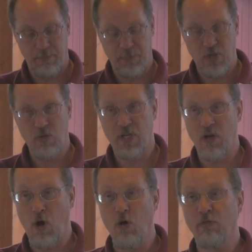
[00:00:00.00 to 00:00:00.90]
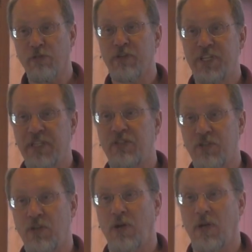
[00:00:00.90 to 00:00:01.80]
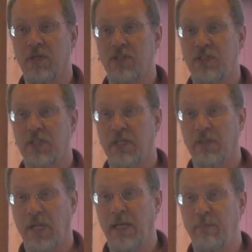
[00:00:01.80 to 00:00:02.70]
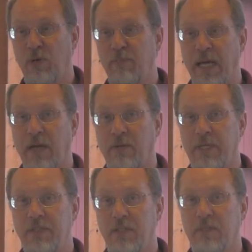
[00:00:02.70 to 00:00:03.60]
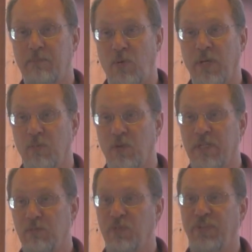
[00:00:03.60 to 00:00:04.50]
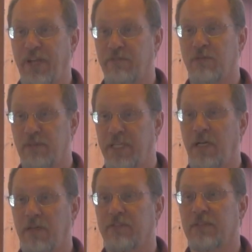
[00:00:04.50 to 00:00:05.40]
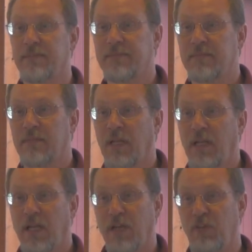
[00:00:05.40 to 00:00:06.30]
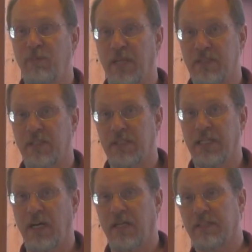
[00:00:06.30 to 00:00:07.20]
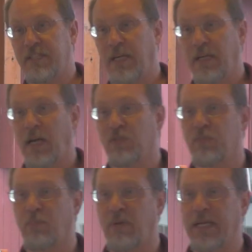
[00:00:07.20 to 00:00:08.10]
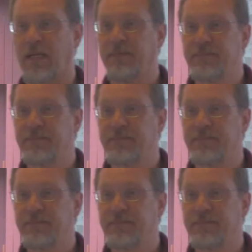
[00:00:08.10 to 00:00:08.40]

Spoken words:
You can over discharge a LiPo battery to the point where it will never recover, and you've basically got a 10-ounce brick,